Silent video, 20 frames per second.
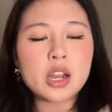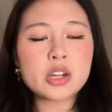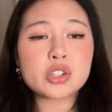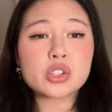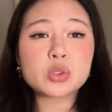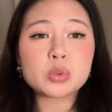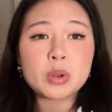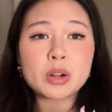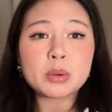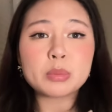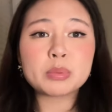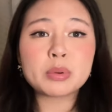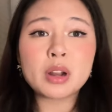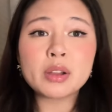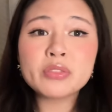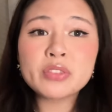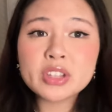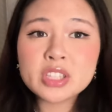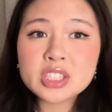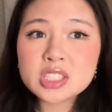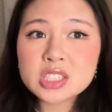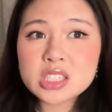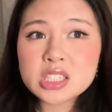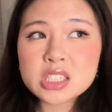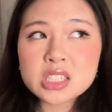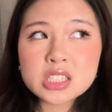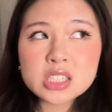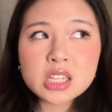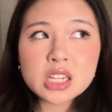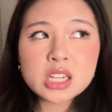Just want to
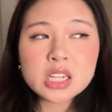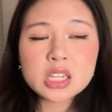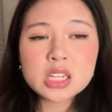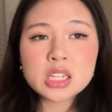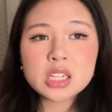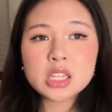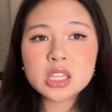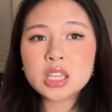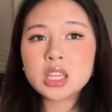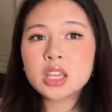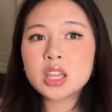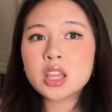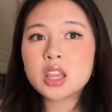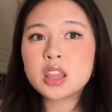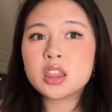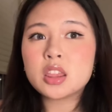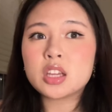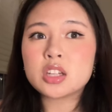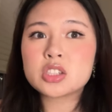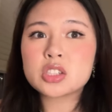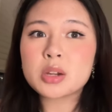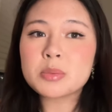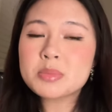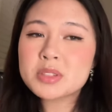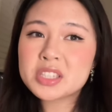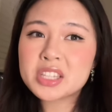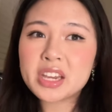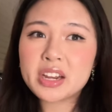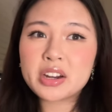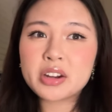preface the jump
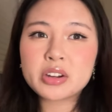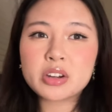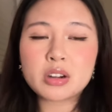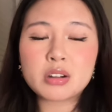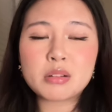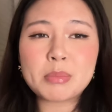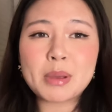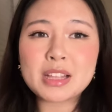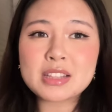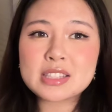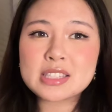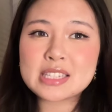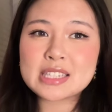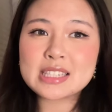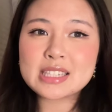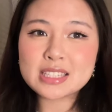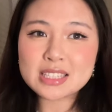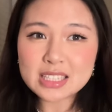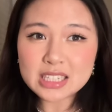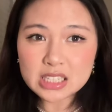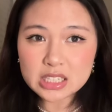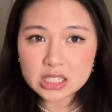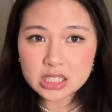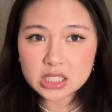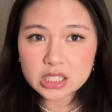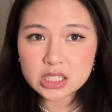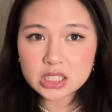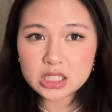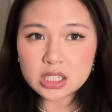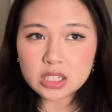scare you're about to
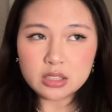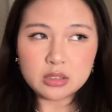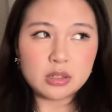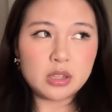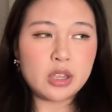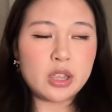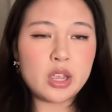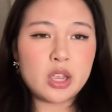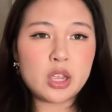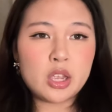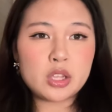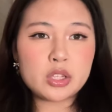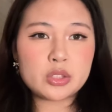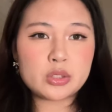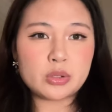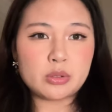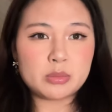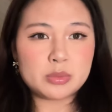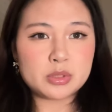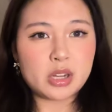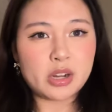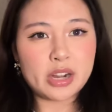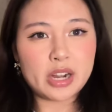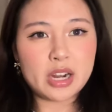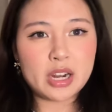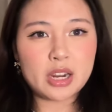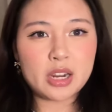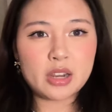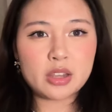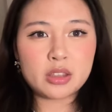see, so I'm
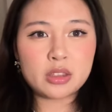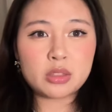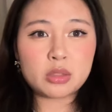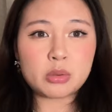sorry.